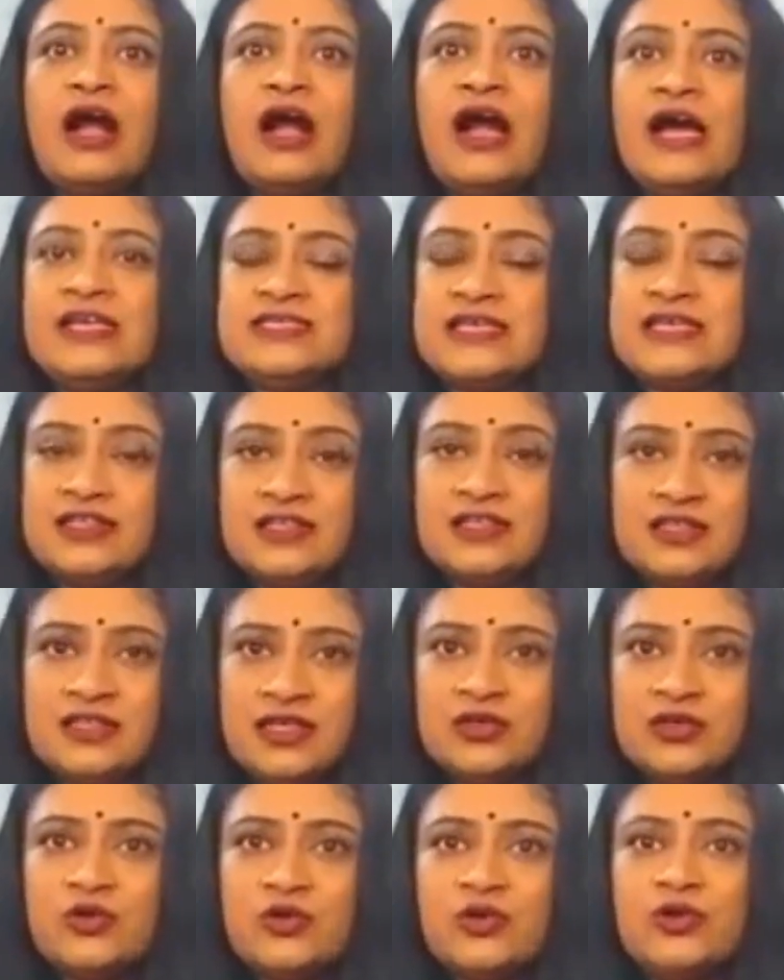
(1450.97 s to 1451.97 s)
As
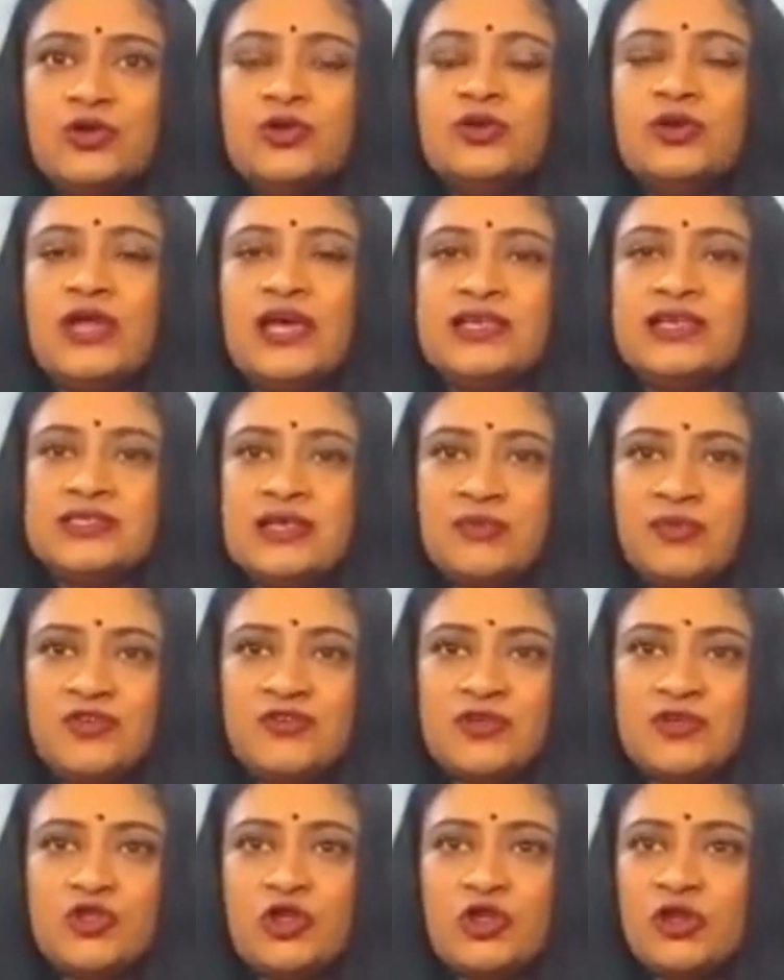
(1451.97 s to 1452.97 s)
Aditya told you, like some
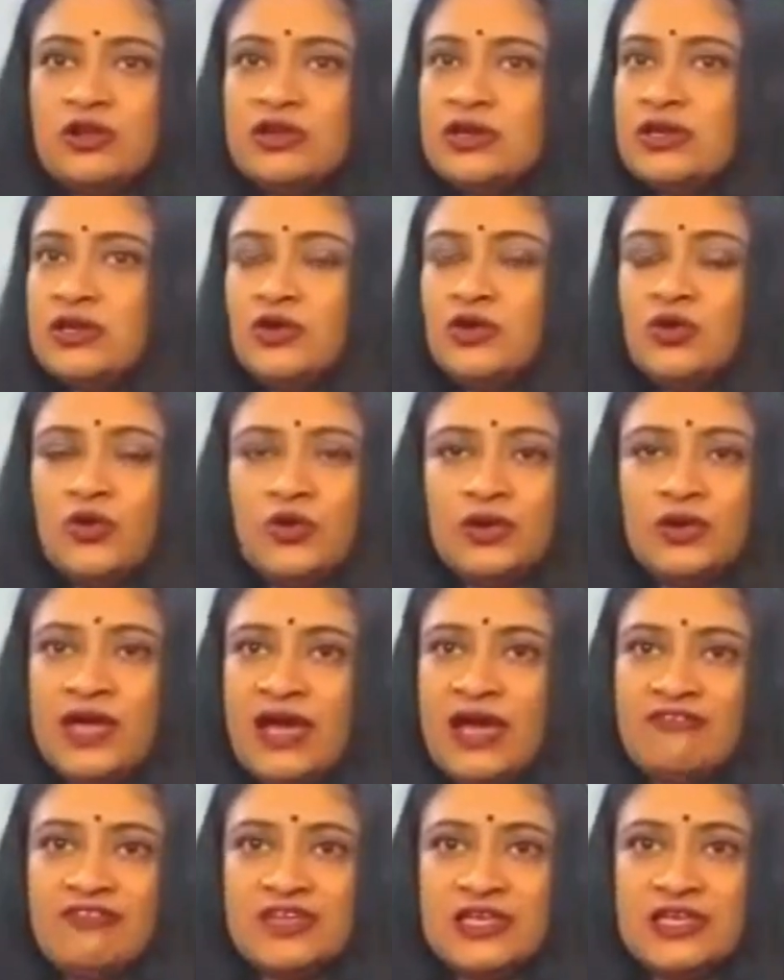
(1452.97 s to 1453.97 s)
of the children don't
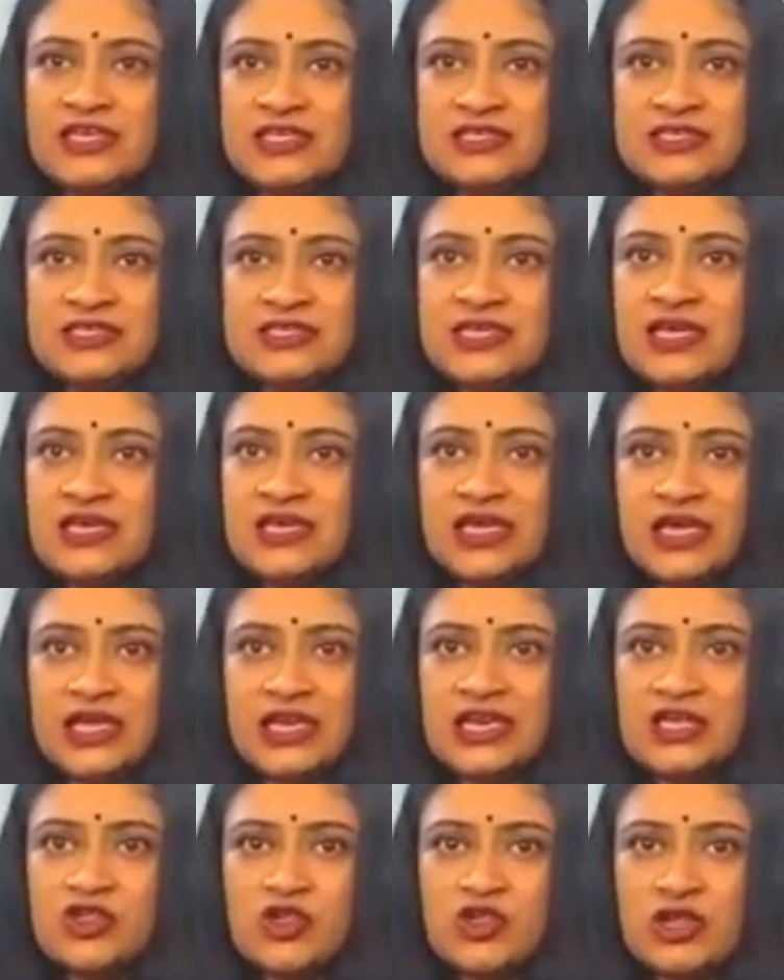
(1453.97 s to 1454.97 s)
have an ease in
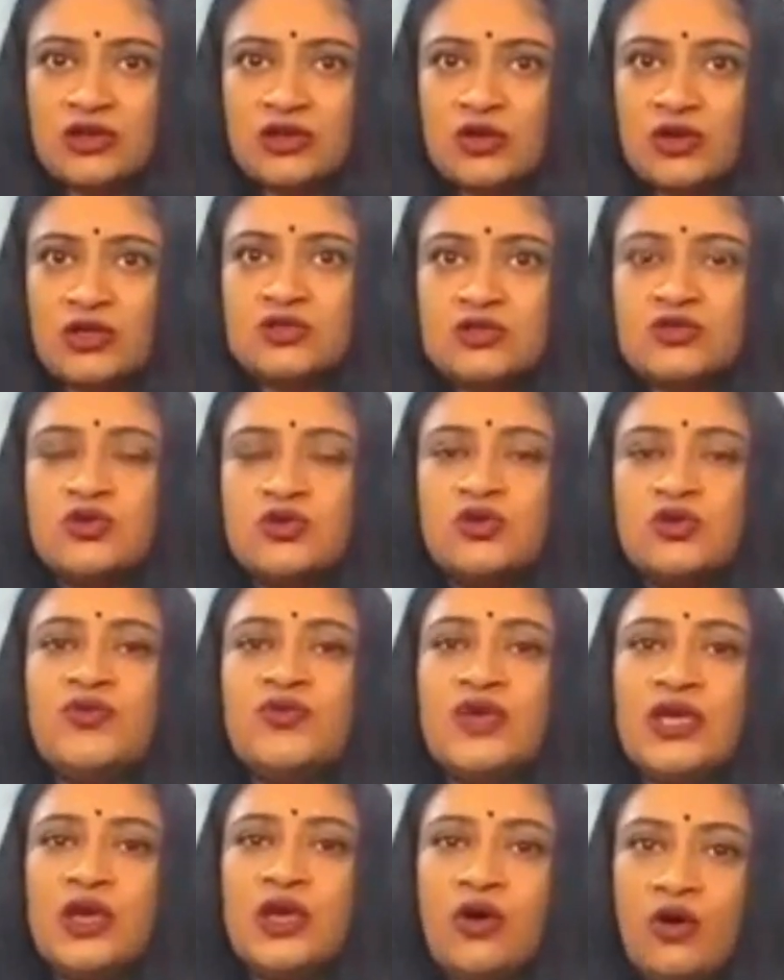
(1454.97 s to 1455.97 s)
English at all. So
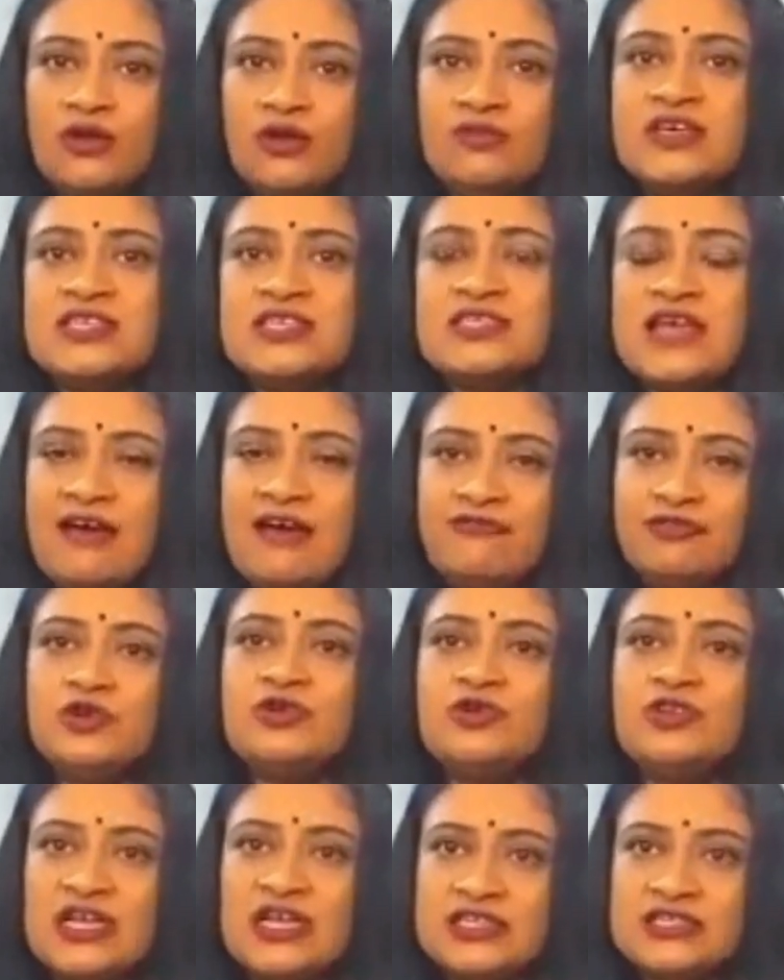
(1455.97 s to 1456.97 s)
we always have
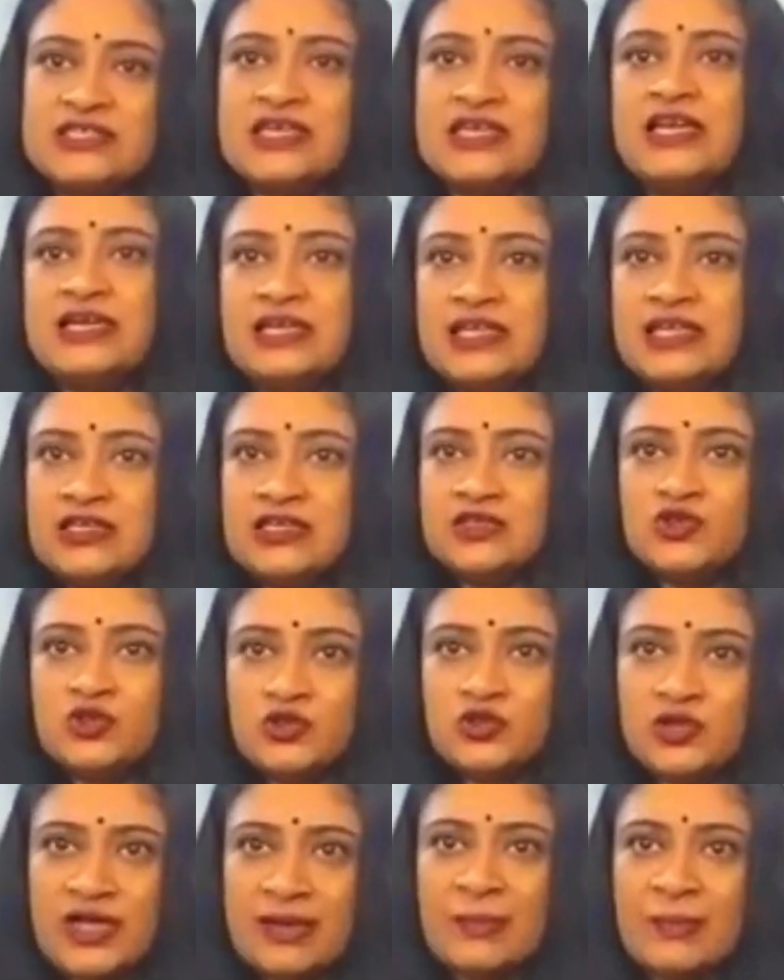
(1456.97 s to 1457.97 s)
to translate things
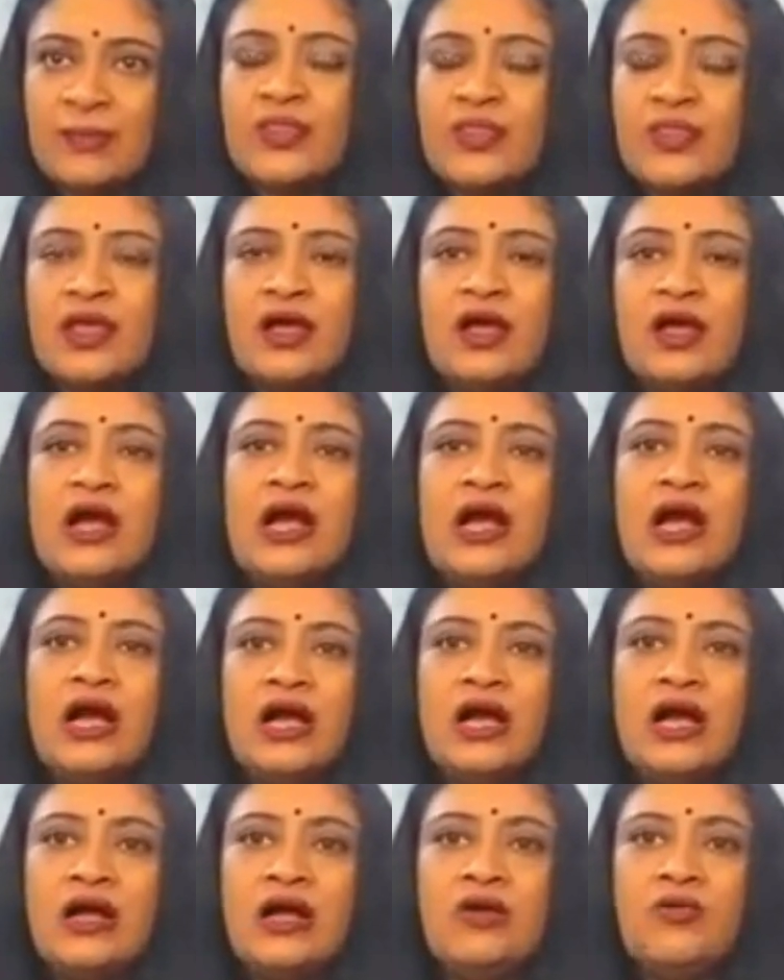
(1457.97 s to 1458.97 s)
to them
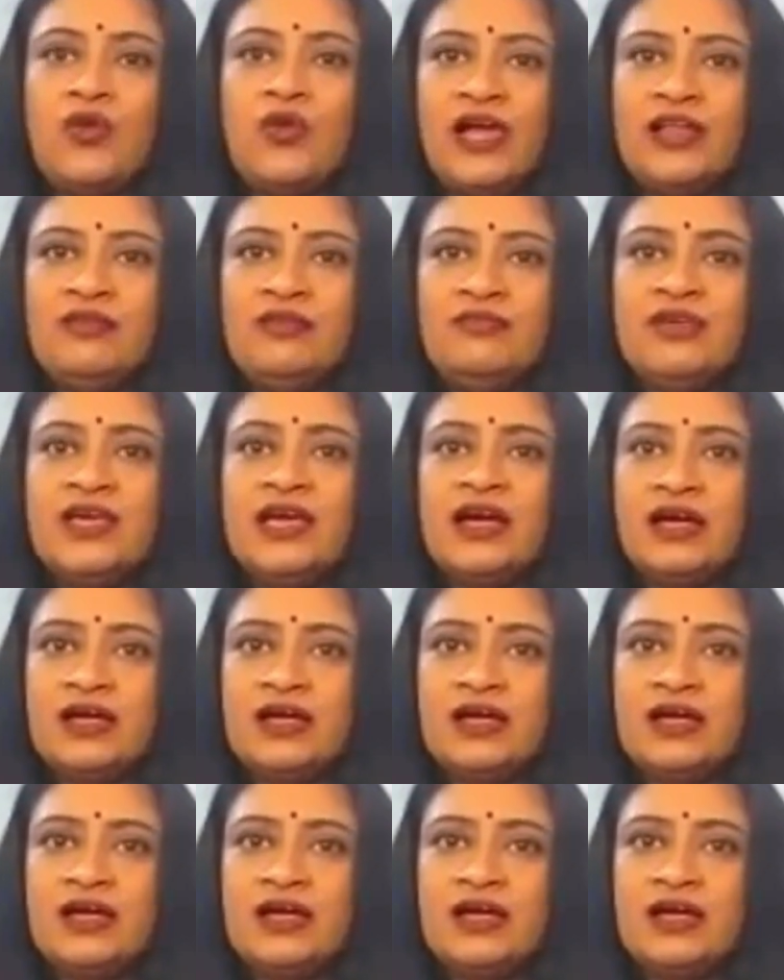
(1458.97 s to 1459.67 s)
while we